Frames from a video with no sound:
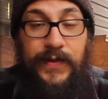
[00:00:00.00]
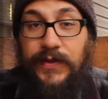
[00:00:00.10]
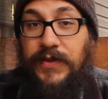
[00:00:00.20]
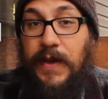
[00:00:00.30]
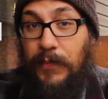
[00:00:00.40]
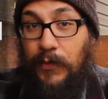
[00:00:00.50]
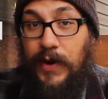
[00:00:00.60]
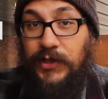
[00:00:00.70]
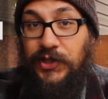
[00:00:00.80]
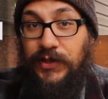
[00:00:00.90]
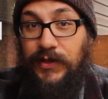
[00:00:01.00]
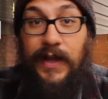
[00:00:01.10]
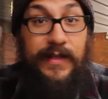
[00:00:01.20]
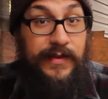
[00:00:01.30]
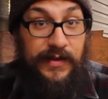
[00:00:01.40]
separation,
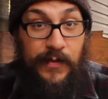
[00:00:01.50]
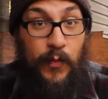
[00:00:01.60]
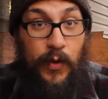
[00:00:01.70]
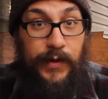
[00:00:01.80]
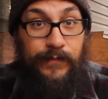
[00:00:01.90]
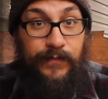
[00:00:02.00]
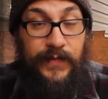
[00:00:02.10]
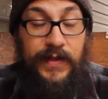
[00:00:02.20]
and someone.